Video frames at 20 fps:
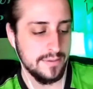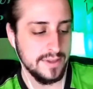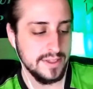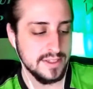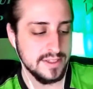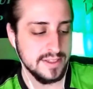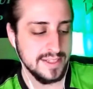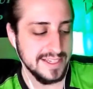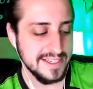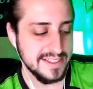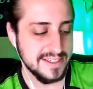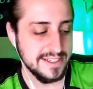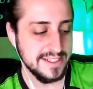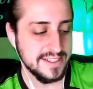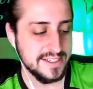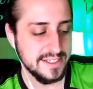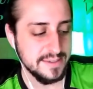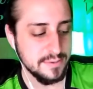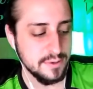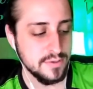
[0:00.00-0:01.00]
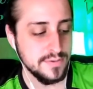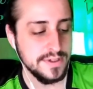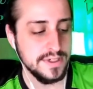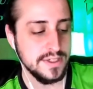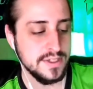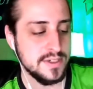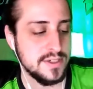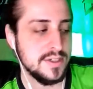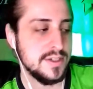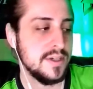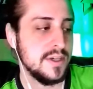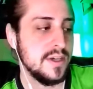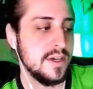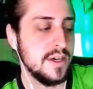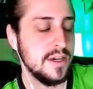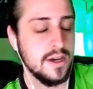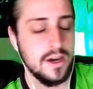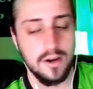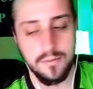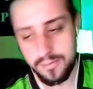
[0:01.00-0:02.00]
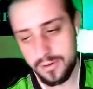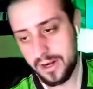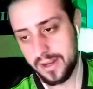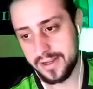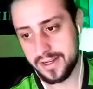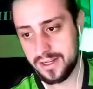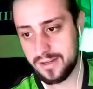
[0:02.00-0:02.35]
These DC movies are probably